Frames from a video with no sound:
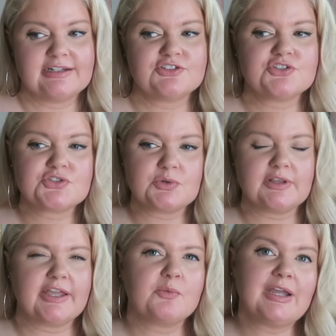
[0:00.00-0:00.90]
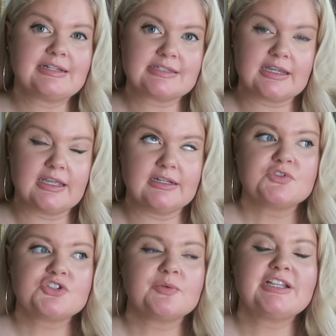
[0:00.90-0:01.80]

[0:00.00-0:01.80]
And it's just sort of like, wait a second. So